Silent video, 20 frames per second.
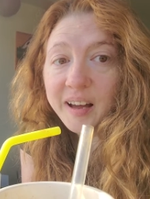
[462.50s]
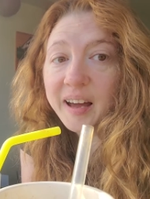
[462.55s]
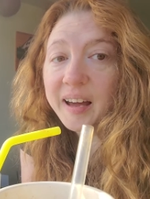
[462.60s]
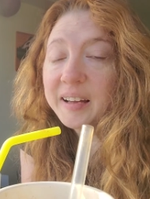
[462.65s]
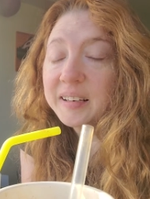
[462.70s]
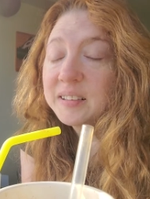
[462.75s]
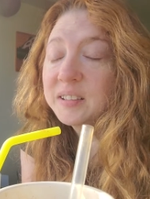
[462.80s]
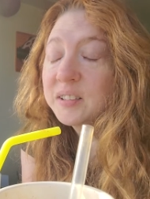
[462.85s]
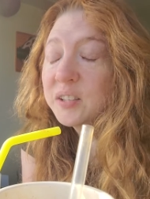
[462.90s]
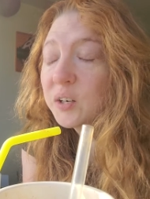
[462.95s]

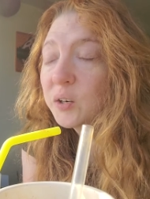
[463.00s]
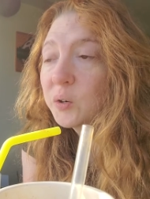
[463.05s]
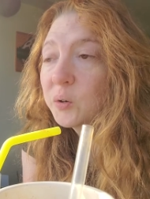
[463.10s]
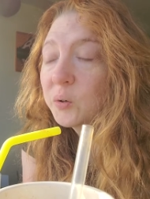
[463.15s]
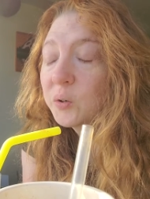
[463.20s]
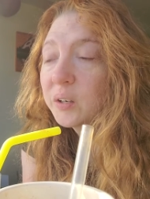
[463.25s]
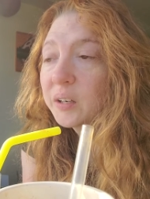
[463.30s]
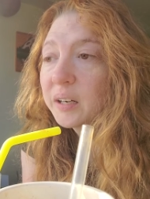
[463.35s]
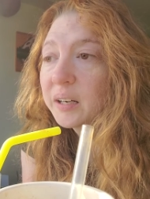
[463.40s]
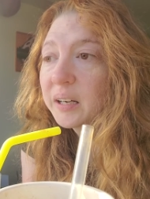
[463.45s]
and
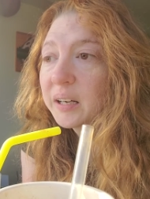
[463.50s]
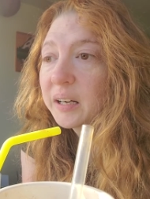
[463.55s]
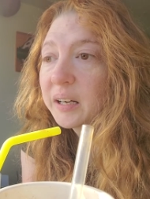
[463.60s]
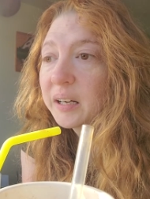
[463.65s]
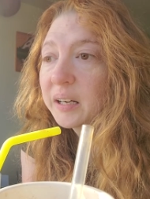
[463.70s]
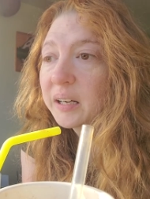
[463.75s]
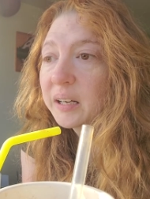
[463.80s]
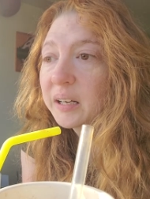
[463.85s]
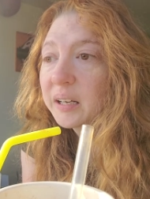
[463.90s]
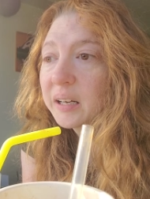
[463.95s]
so
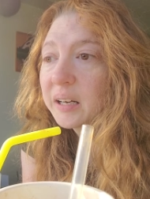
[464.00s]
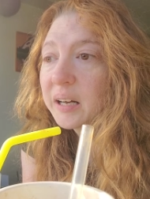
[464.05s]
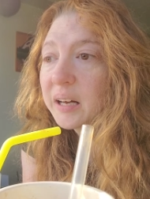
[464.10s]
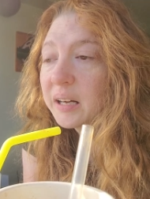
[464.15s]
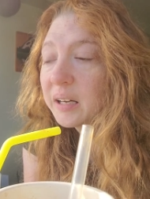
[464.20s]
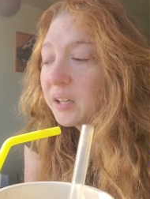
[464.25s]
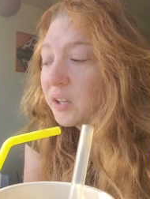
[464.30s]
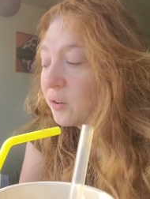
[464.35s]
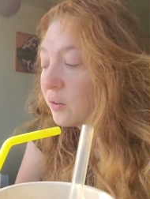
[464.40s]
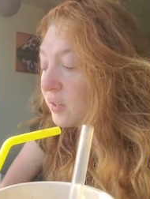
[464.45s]
it,
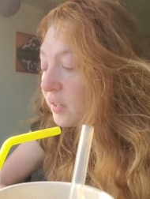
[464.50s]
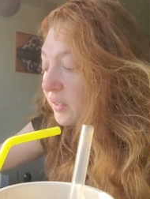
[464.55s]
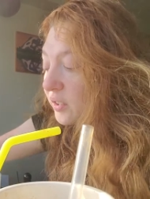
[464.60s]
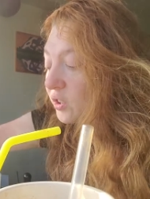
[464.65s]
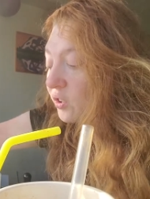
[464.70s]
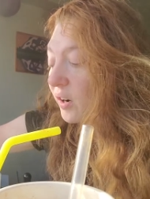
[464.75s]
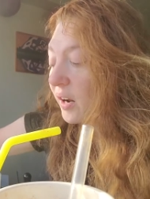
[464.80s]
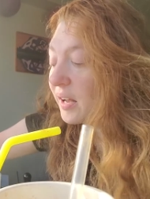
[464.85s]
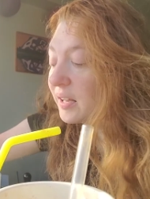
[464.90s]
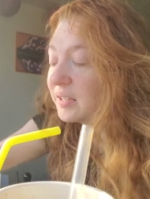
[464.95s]
it, you can
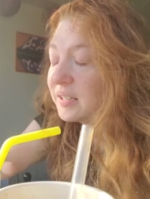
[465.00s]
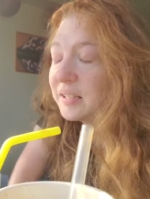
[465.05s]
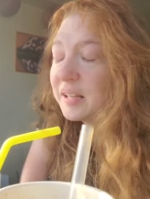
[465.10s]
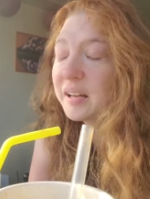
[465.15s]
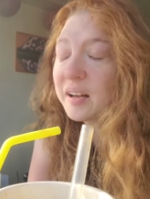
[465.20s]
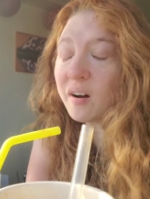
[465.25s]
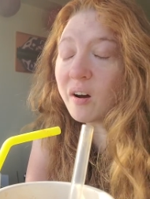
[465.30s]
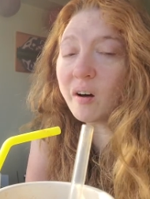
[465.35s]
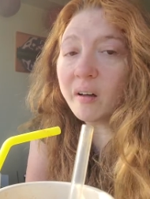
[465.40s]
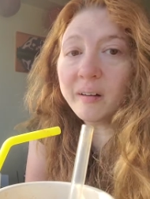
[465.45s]

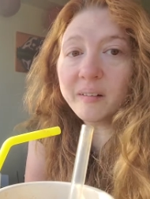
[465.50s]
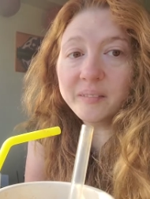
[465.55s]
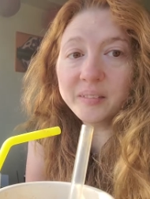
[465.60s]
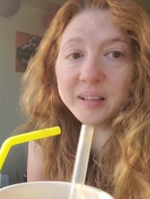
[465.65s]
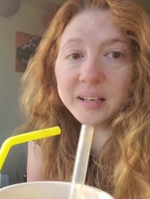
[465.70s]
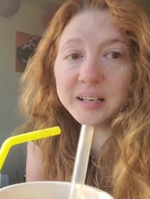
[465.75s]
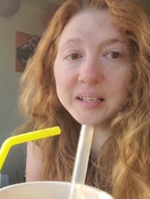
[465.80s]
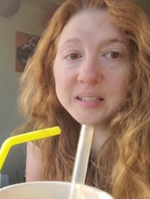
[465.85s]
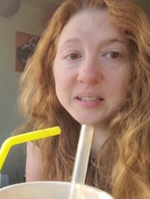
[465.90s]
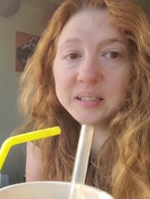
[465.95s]
translate all of
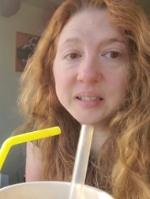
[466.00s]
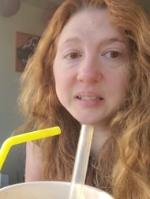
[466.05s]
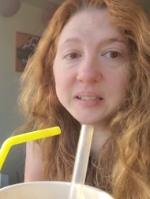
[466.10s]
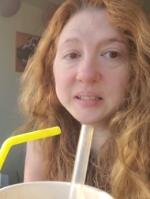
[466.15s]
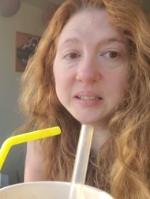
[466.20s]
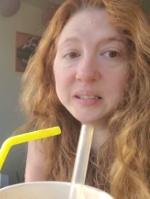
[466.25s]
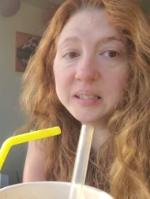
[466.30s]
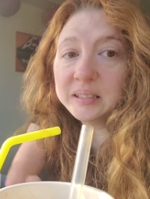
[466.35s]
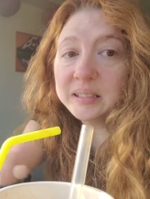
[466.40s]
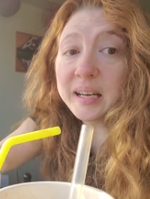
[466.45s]
this to
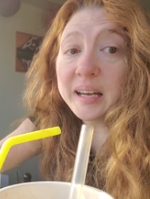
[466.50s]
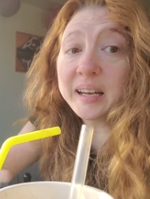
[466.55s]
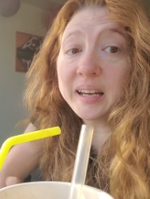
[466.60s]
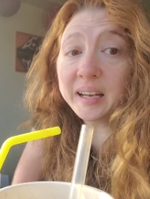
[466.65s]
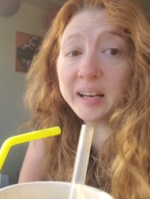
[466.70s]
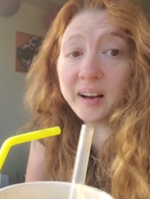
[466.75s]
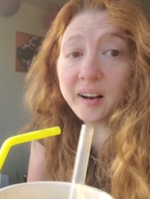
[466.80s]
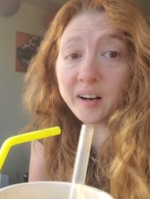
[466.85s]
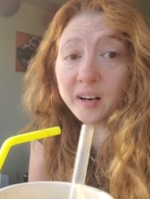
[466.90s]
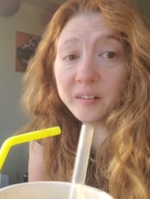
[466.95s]
to taking
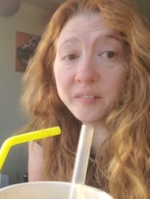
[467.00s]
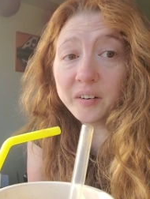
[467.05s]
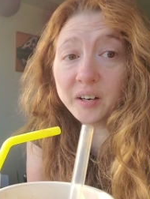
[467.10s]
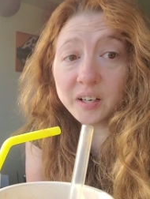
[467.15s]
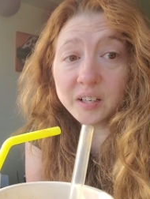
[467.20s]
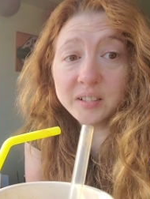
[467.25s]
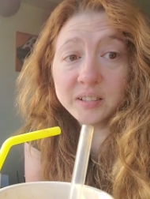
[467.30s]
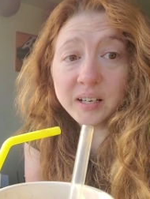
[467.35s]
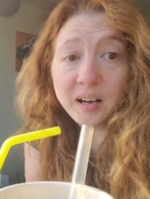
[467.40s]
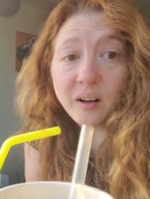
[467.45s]
care of
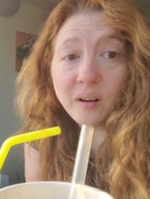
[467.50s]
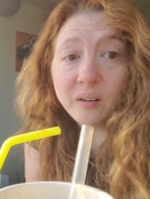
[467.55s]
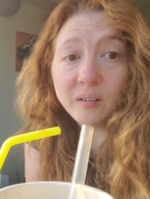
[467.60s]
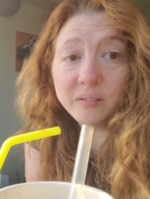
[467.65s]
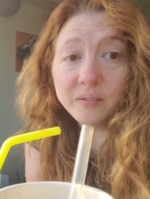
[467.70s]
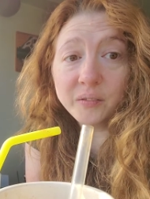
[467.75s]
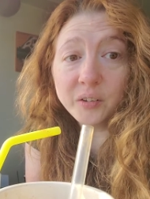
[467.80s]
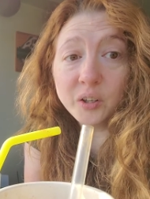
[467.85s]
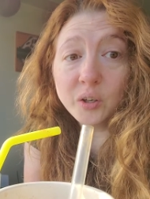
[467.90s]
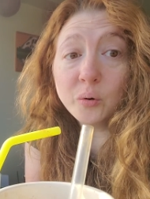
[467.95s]

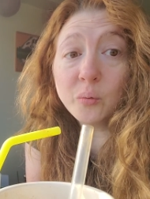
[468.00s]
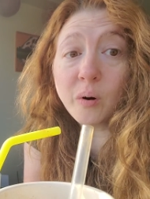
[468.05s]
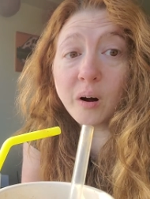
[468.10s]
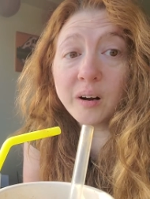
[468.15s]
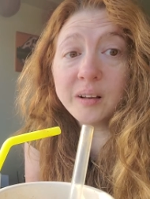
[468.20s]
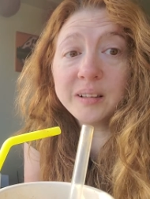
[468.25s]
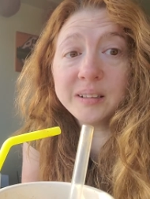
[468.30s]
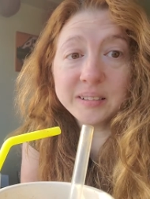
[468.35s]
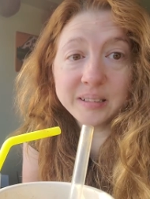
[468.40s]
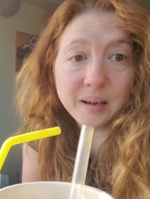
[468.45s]
yourself. You
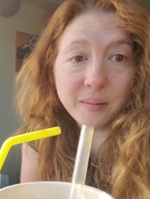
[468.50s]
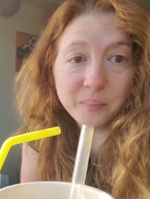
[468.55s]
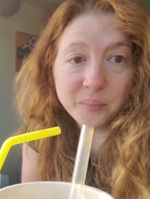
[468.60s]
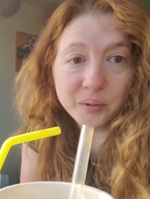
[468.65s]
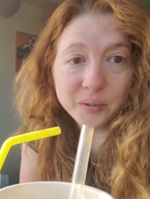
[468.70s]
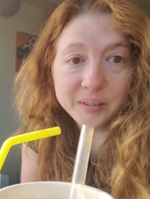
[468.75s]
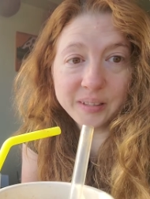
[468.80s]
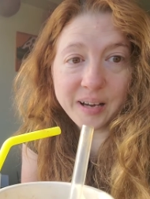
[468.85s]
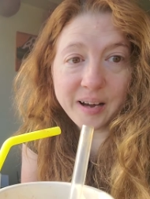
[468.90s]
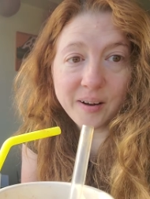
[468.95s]
are the
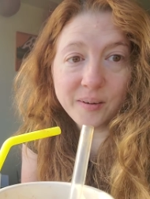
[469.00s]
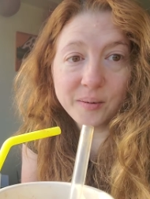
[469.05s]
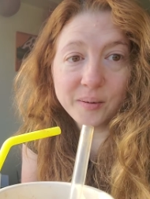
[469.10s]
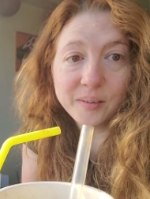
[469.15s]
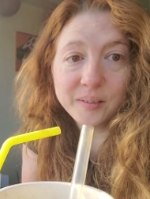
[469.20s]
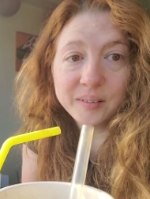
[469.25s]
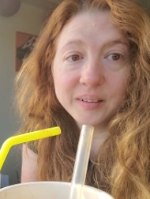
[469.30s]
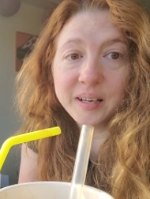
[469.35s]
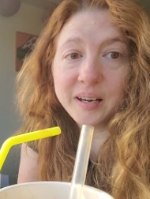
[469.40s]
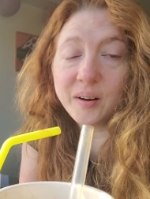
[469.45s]
temple
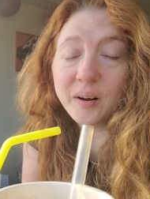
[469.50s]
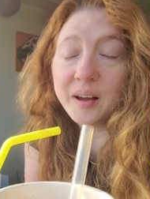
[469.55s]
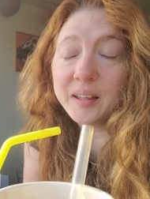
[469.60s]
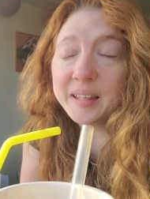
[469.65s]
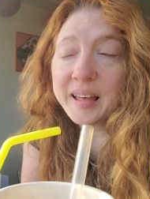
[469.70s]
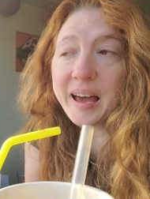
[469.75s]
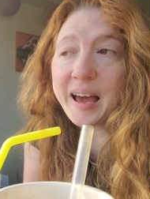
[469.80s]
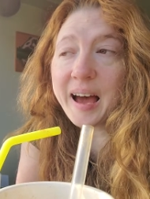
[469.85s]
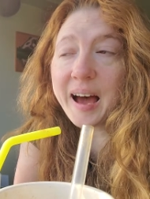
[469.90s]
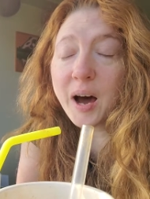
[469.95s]
now that
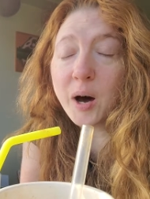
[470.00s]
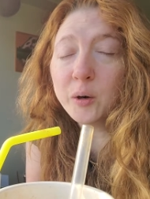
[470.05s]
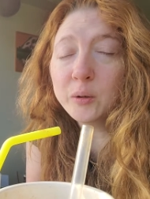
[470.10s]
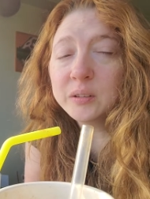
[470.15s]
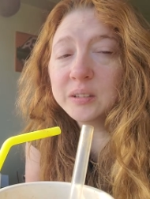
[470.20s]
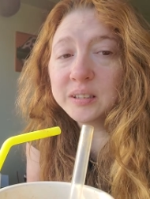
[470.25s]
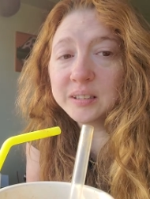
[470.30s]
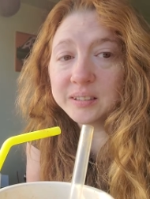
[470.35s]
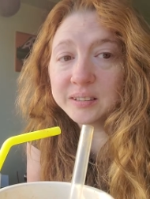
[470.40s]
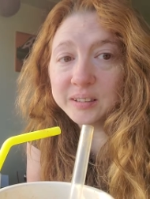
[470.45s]
that
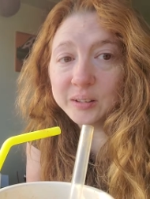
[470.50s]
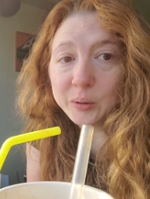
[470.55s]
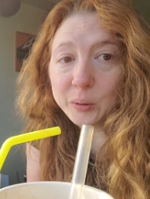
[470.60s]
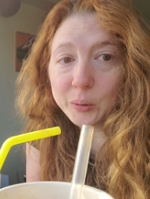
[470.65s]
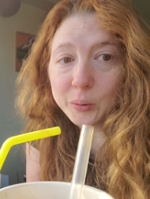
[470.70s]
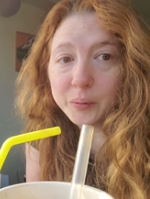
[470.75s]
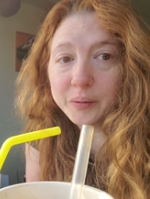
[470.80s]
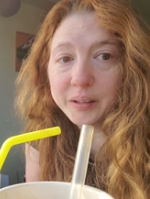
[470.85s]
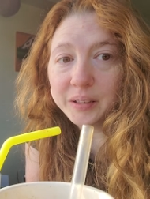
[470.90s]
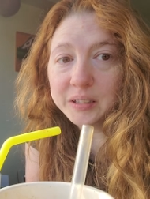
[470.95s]
houses the
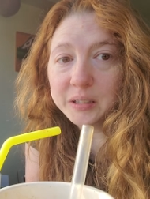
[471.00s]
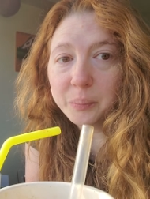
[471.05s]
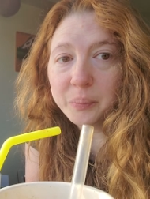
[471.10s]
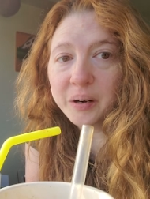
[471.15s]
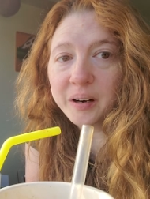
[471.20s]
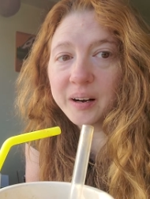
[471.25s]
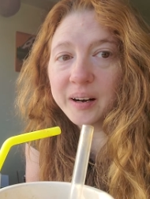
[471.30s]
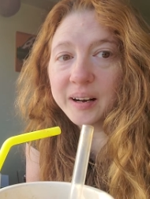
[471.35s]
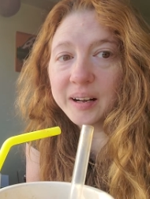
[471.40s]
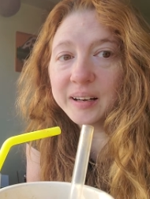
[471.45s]
Holy
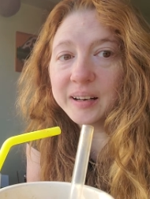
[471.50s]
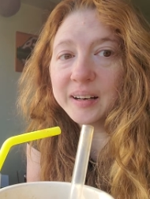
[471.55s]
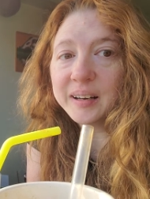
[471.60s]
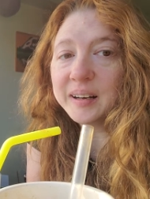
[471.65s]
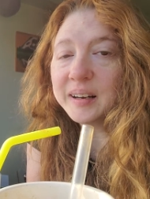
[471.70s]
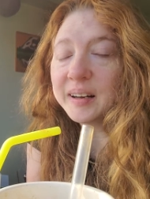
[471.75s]
Spirit,